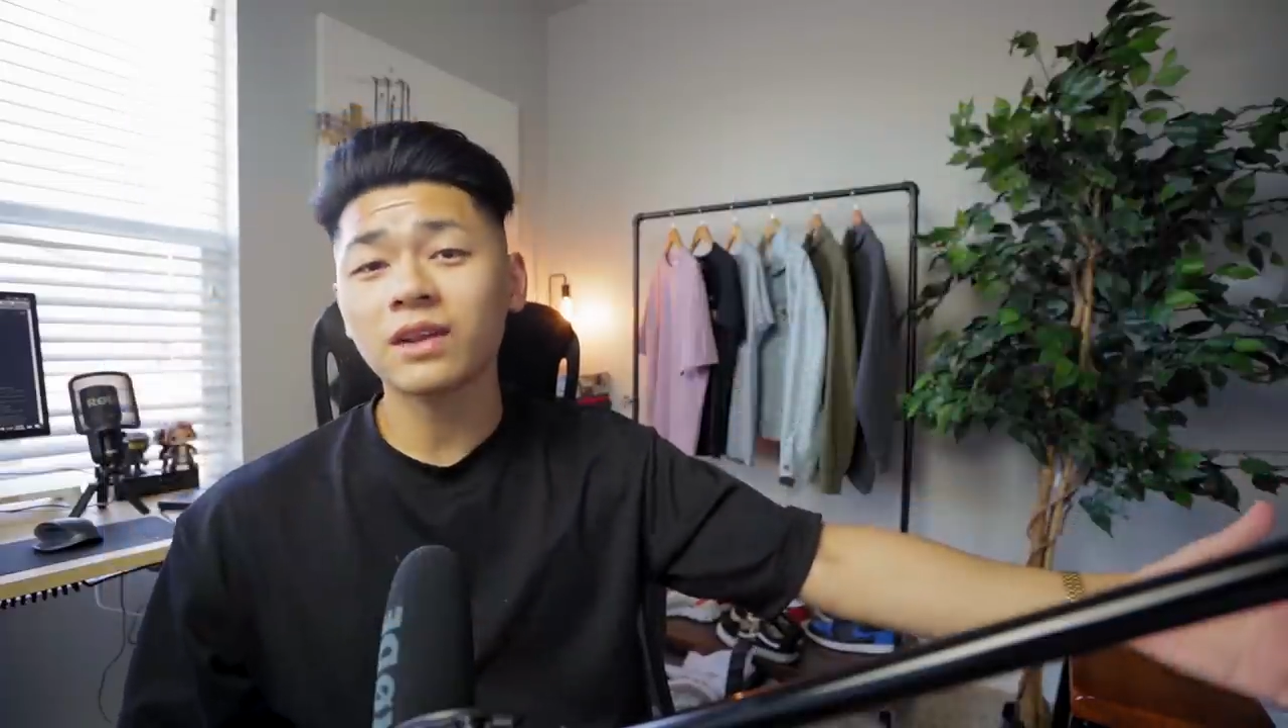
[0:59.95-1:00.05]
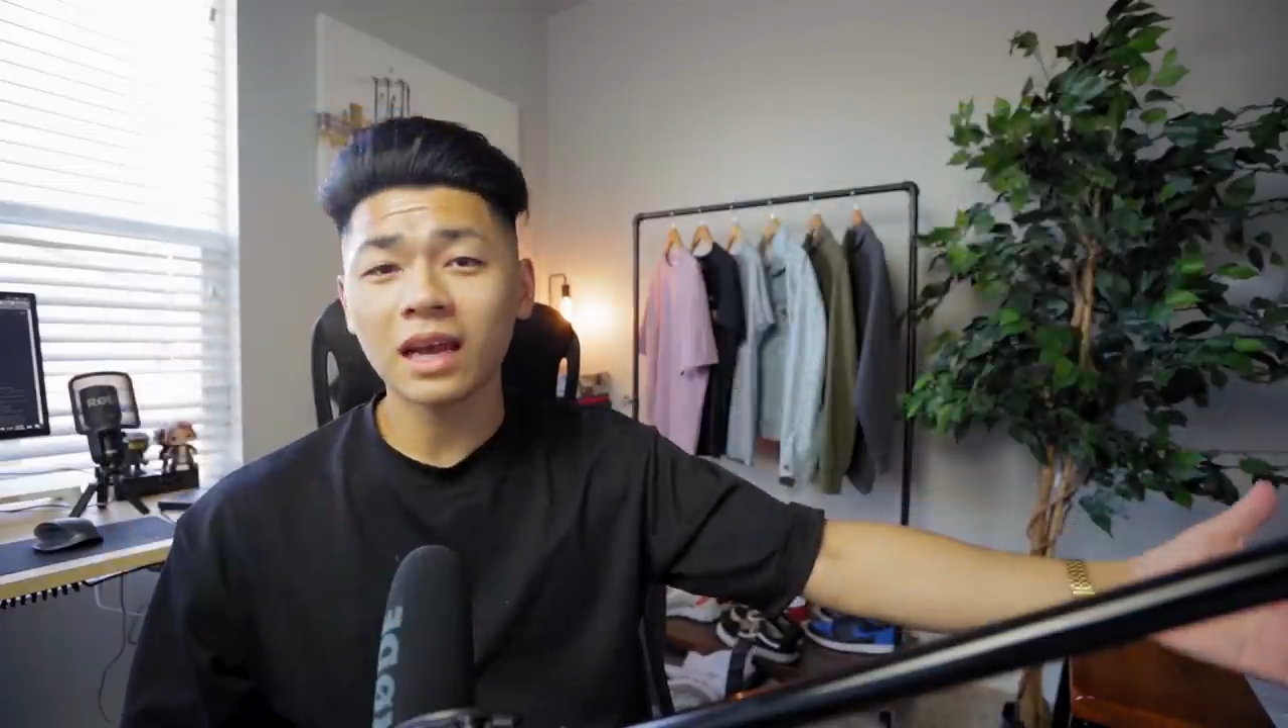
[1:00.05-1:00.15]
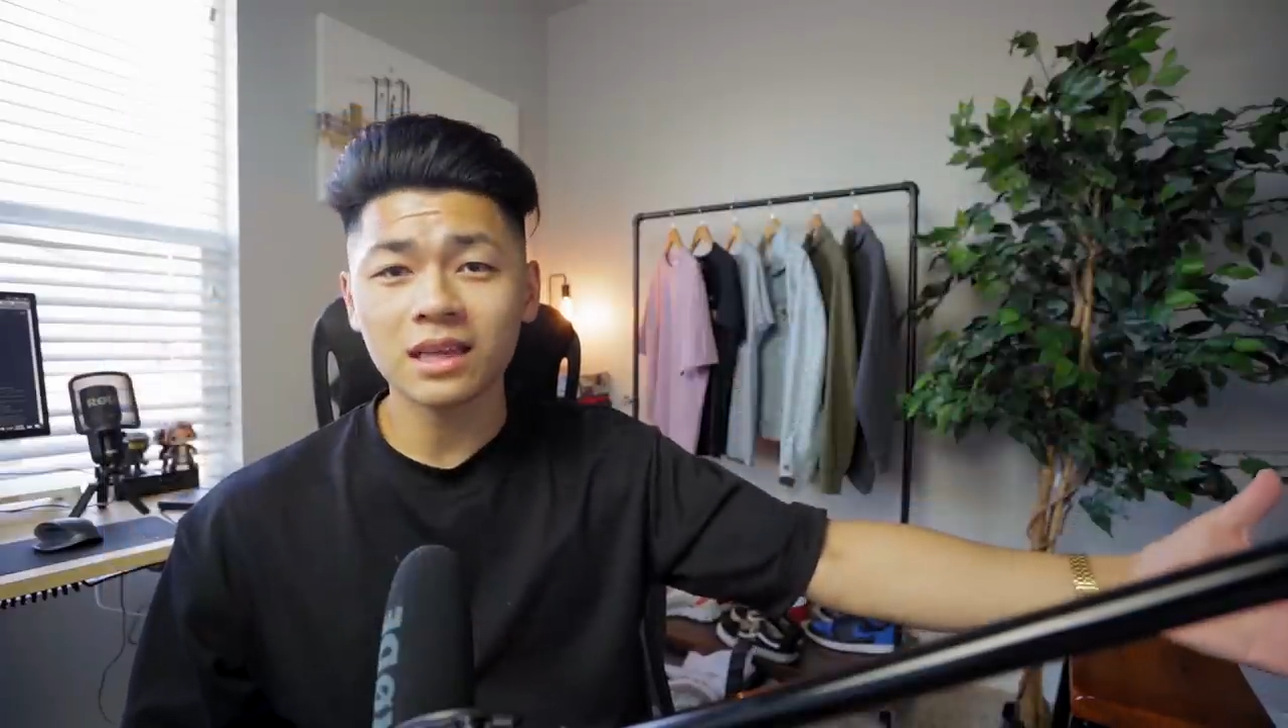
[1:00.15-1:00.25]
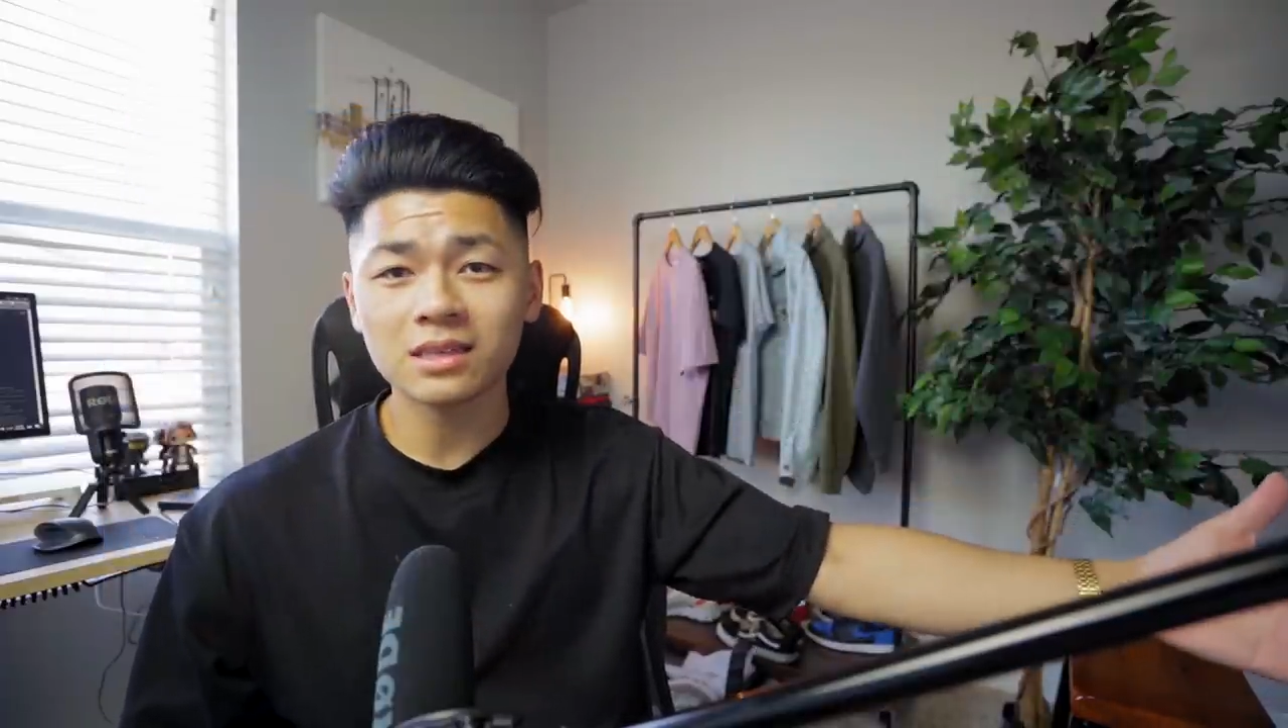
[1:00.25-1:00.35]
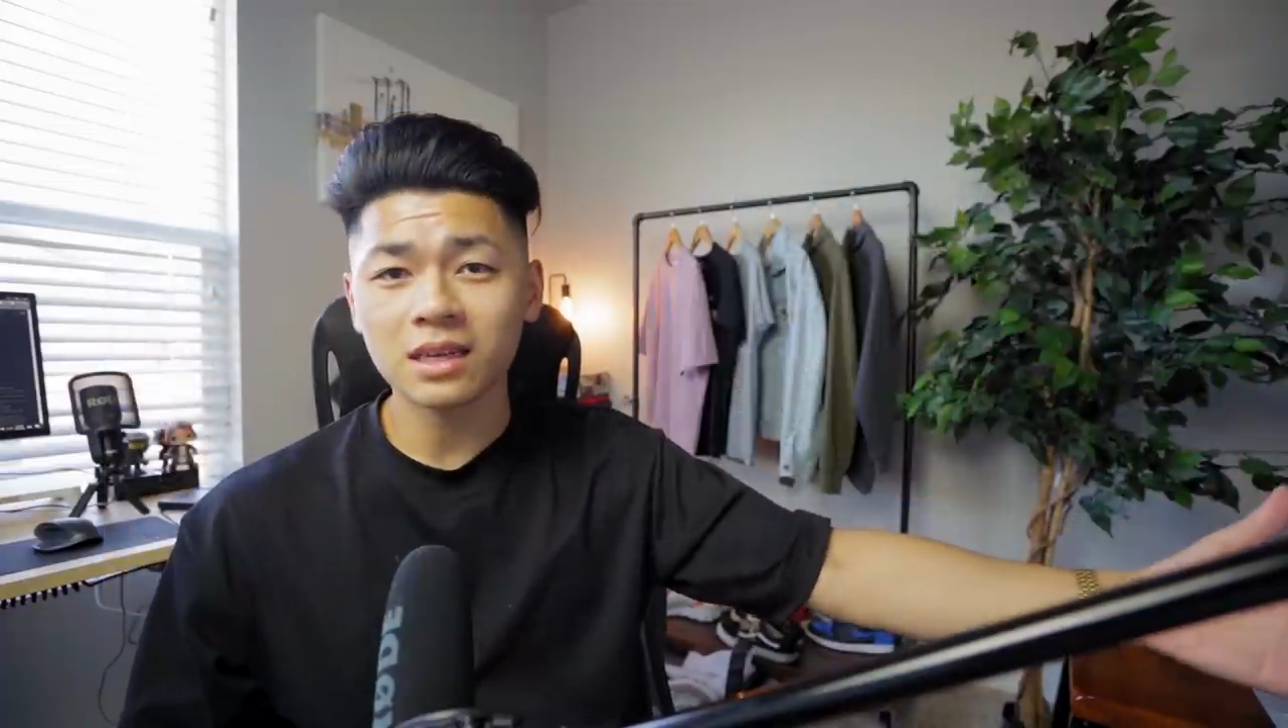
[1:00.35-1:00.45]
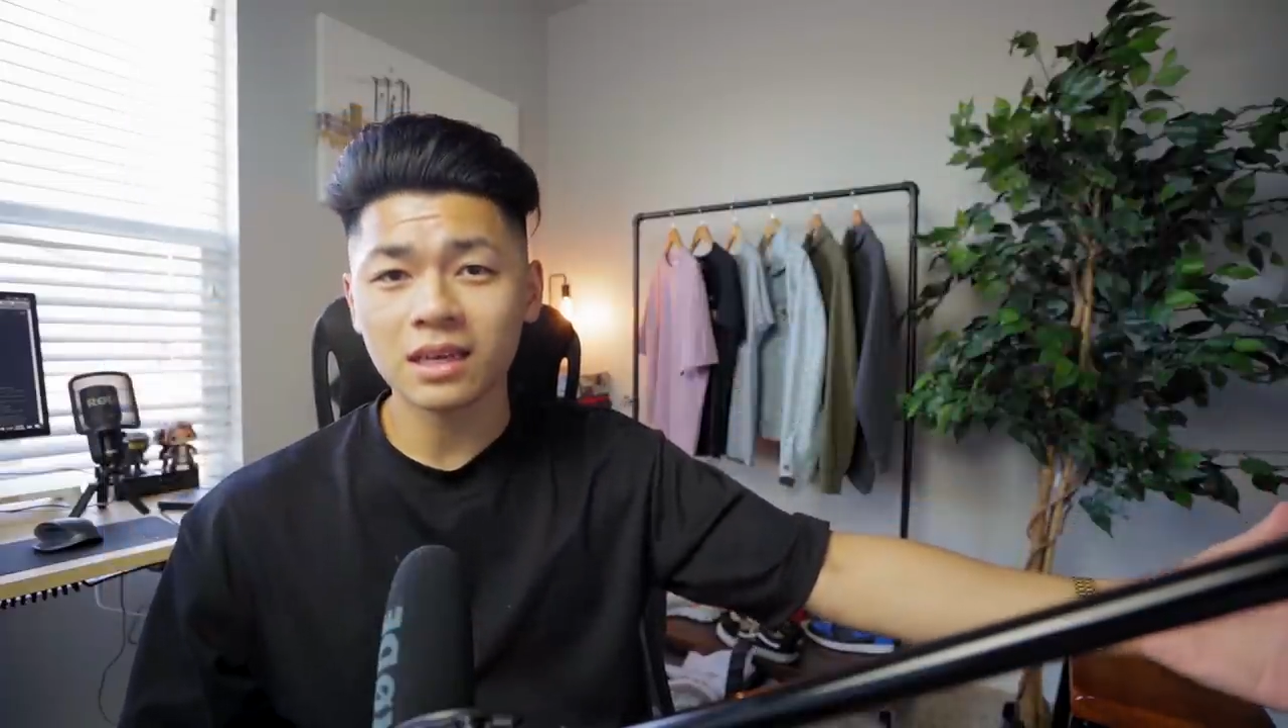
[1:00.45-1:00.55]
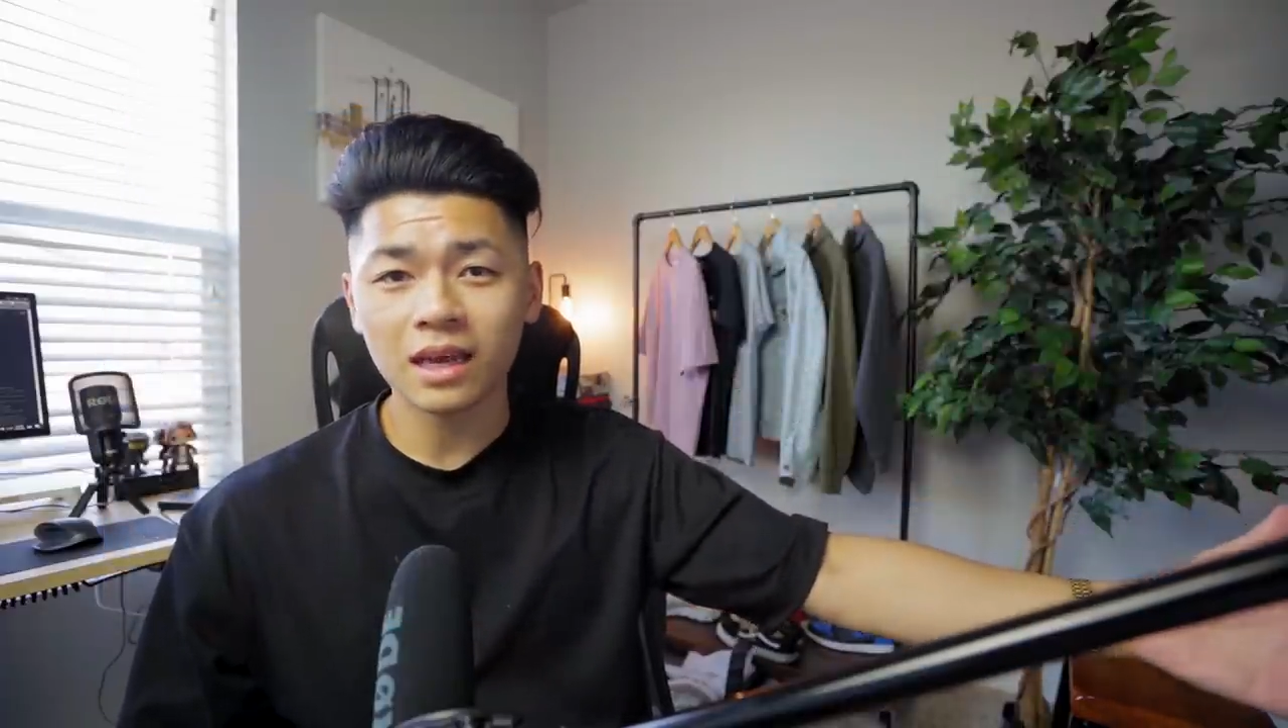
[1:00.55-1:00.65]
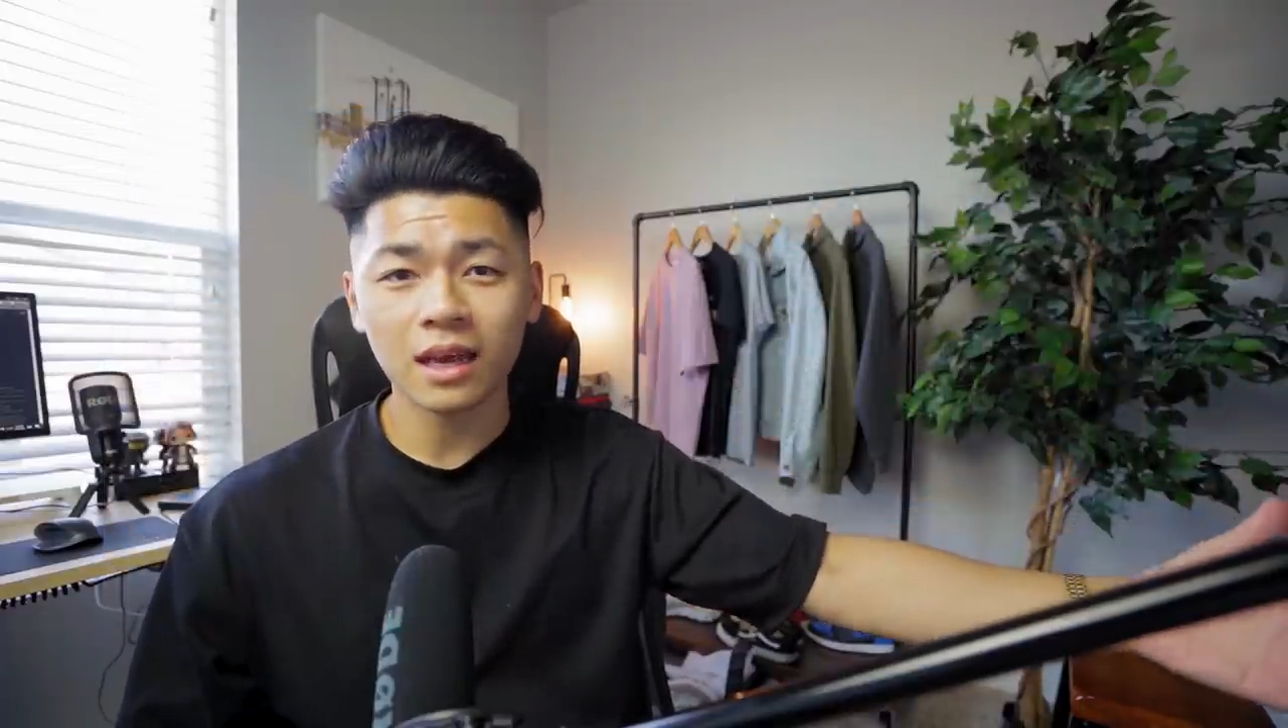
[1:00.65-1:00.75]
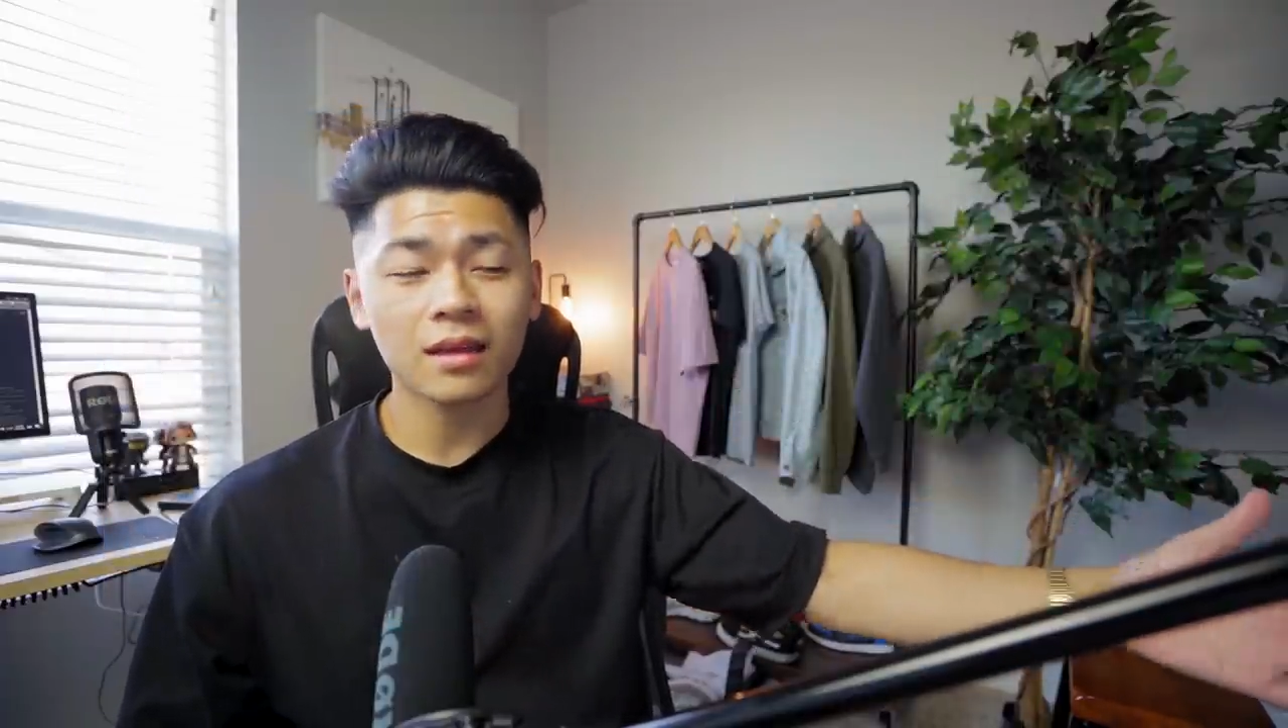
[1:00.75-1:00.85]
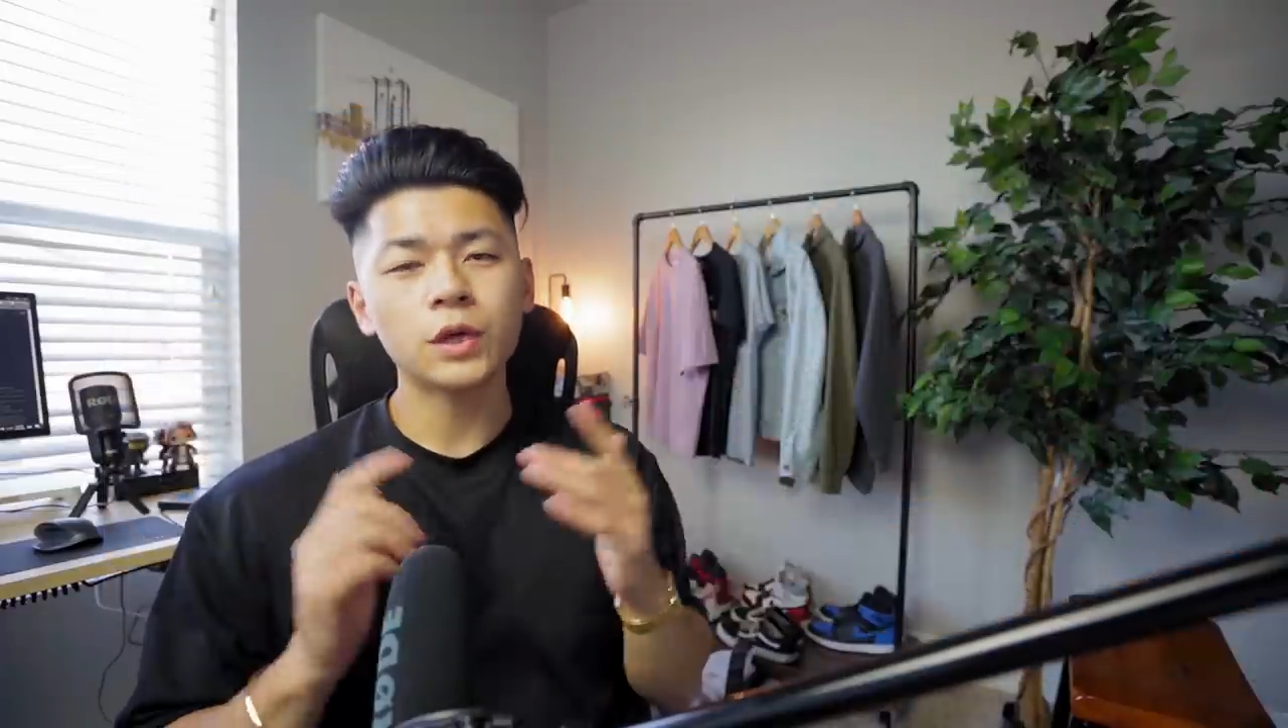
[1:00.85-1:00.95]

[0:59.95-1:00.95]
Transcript: edited it yet.